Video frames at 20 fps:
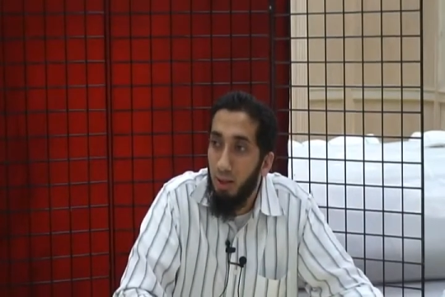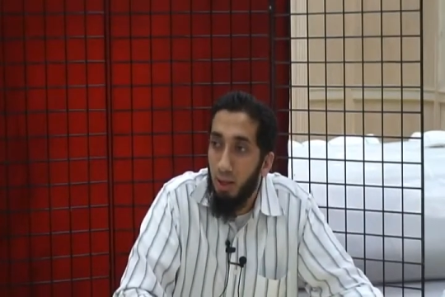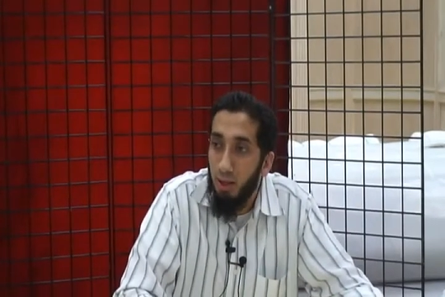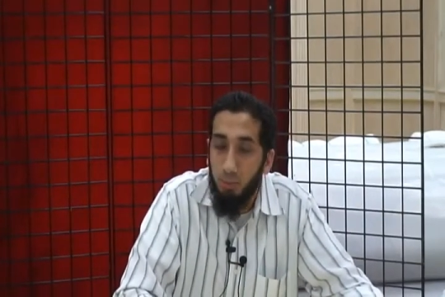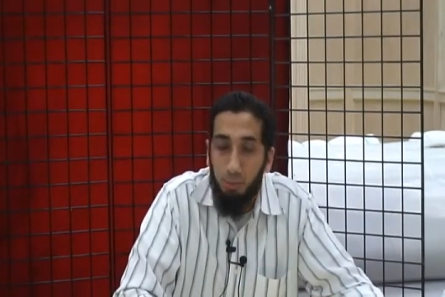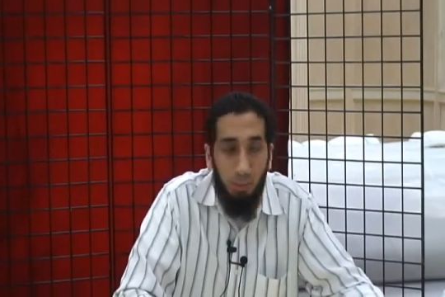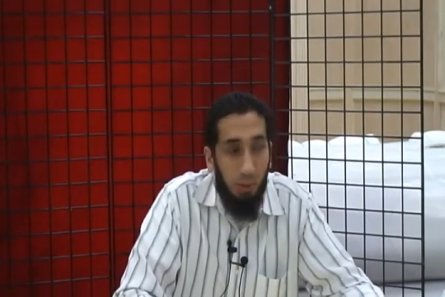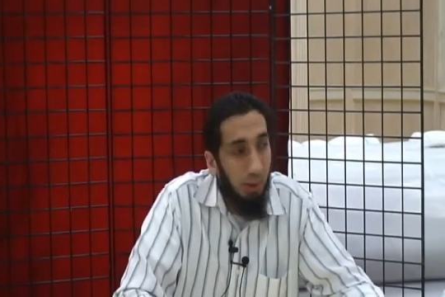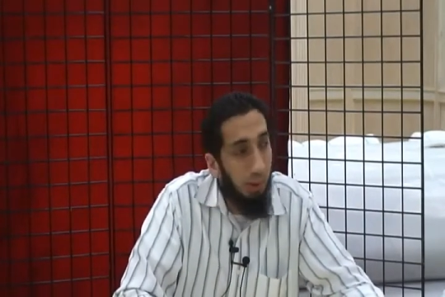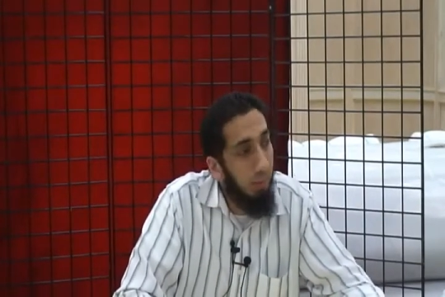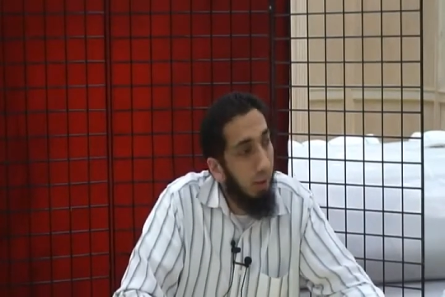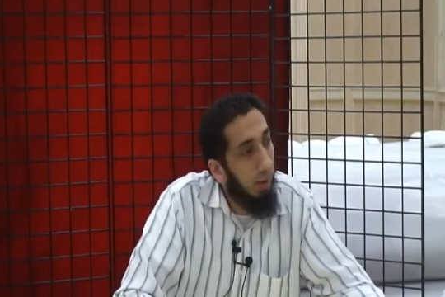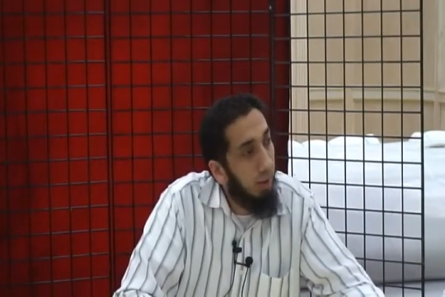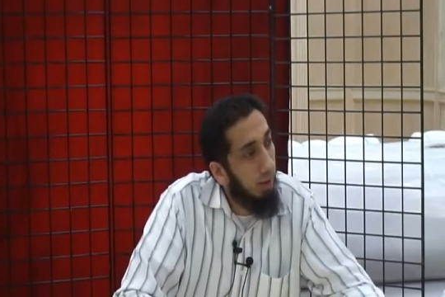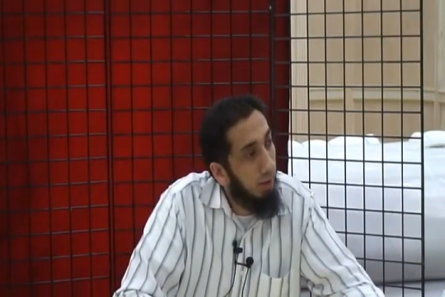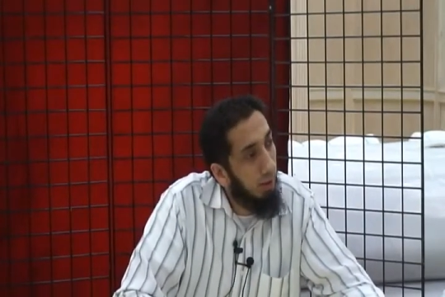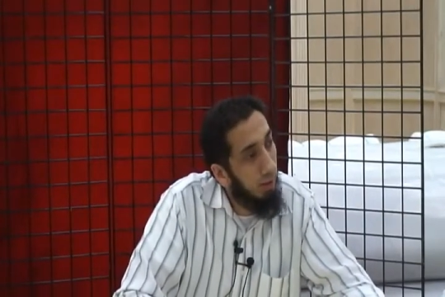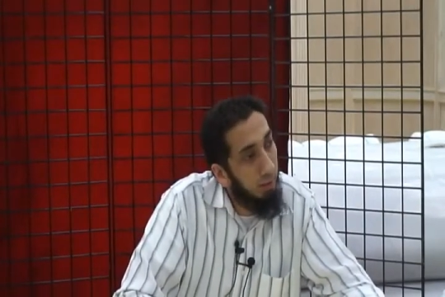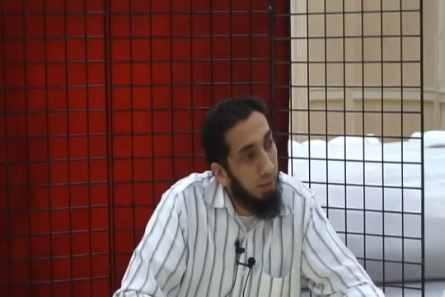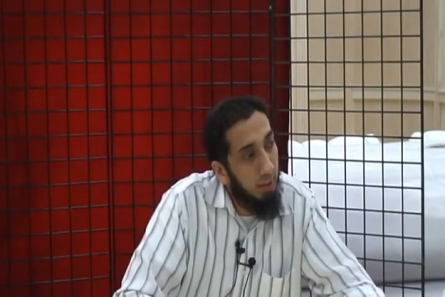and
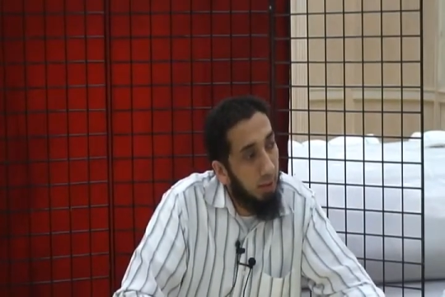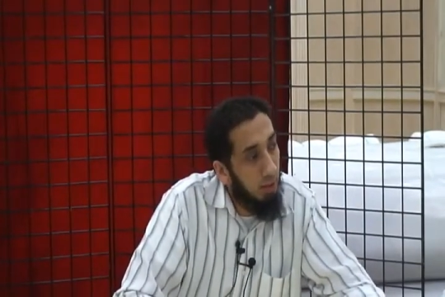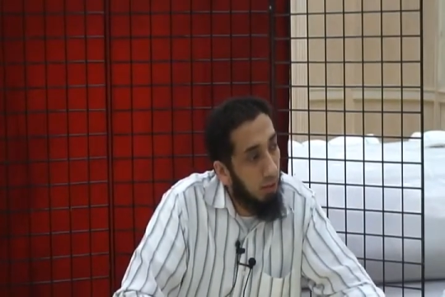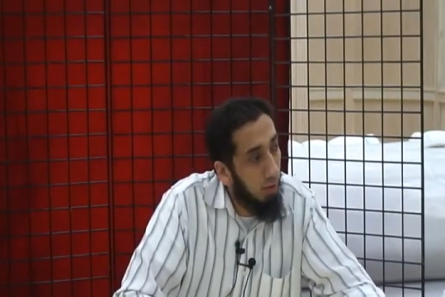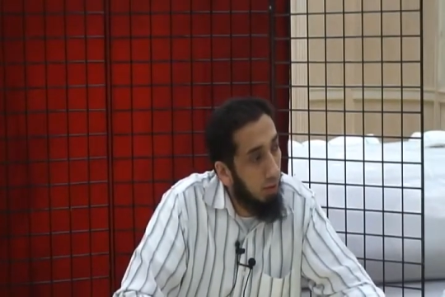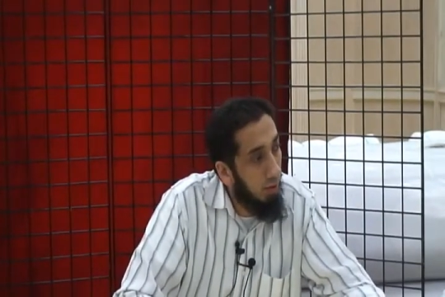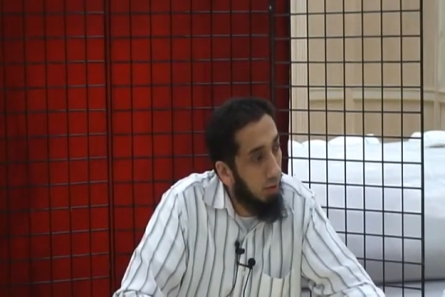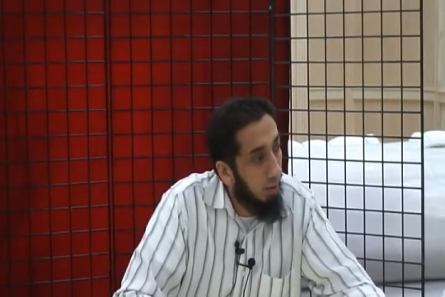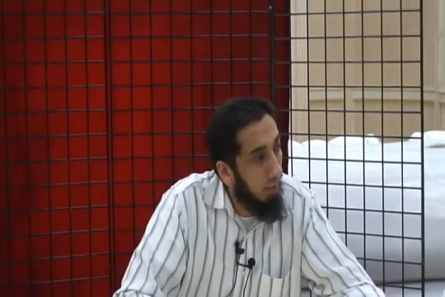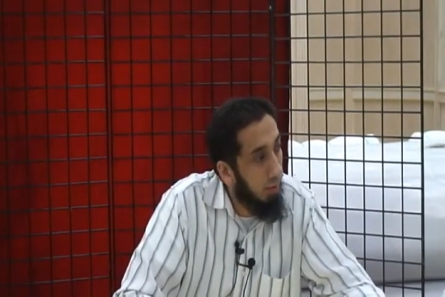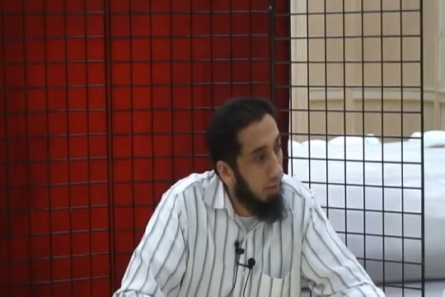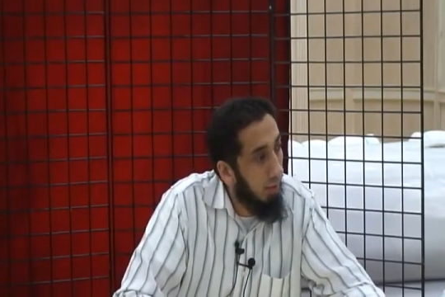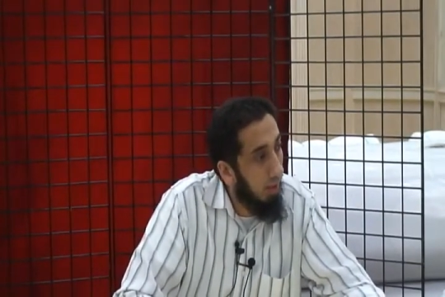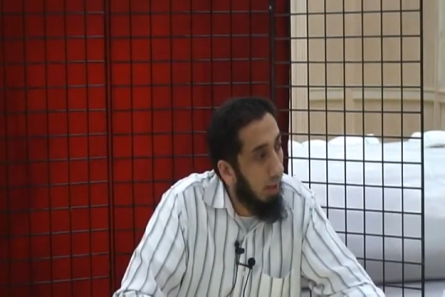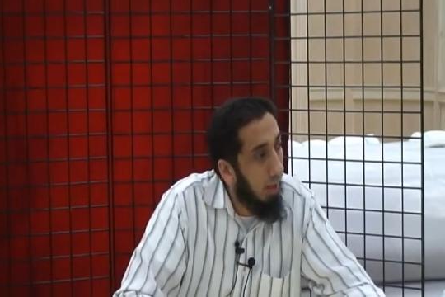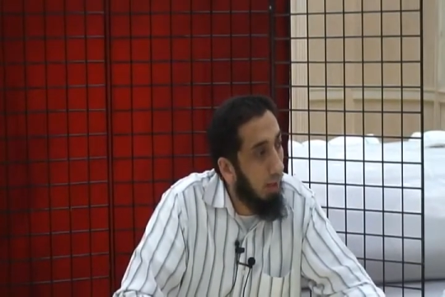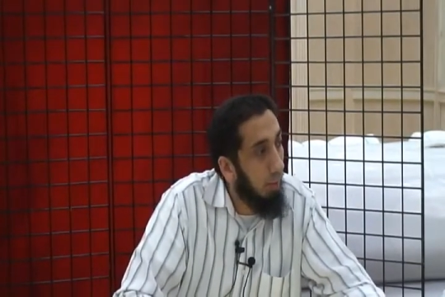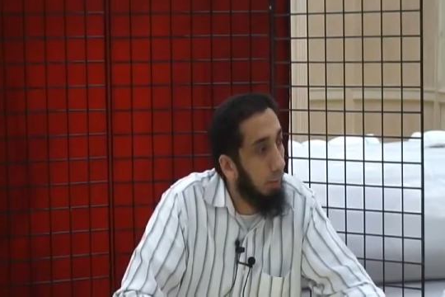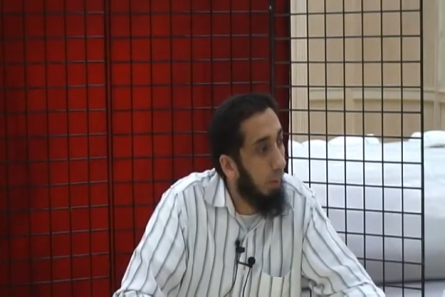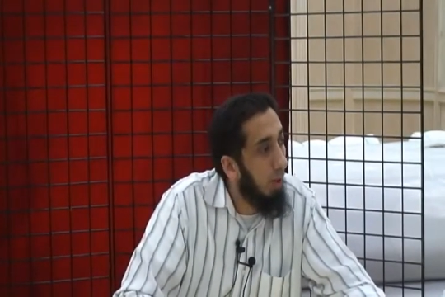premarital relationships,
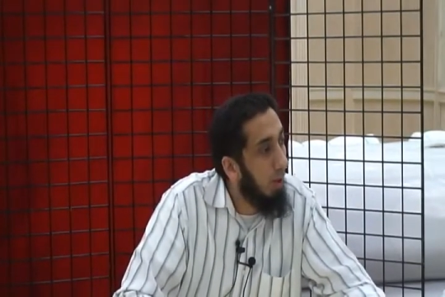and